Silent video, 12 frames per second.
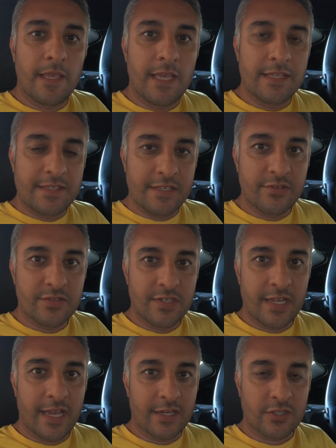it
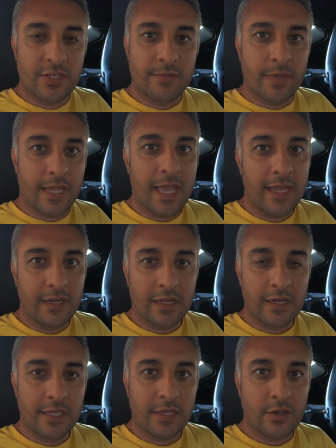doesn't actually
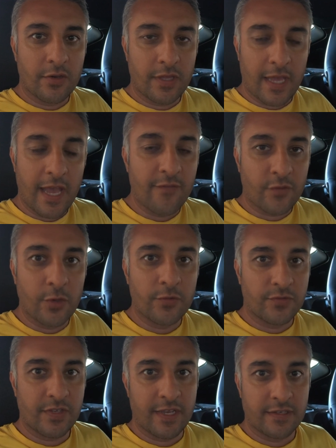mechanically have
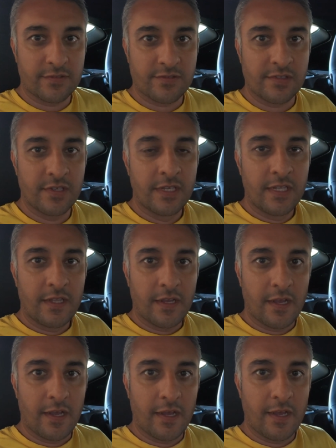contacts,
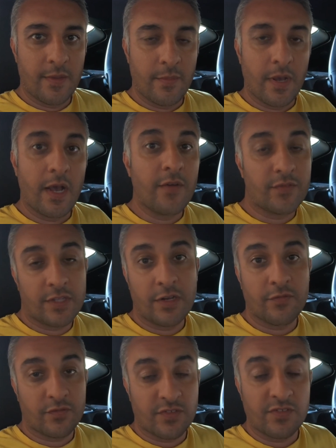other
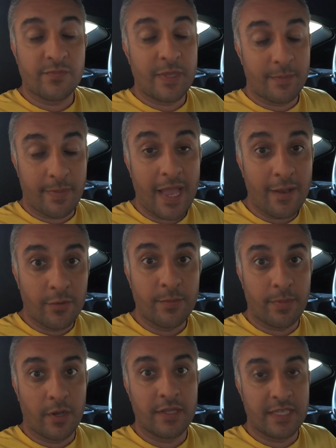than obviously it's being
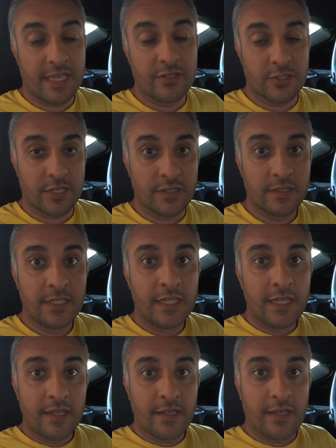powered by the engine.
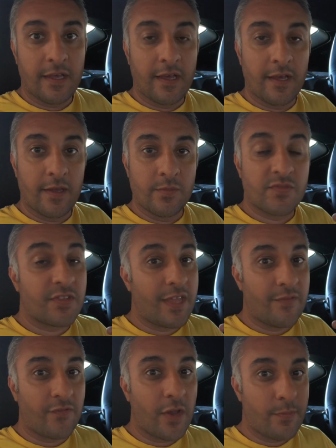So
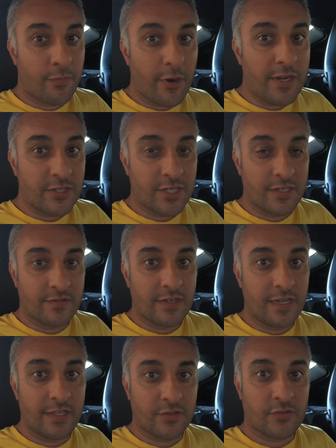that vibration is
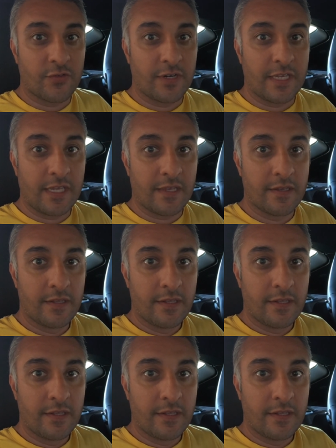literally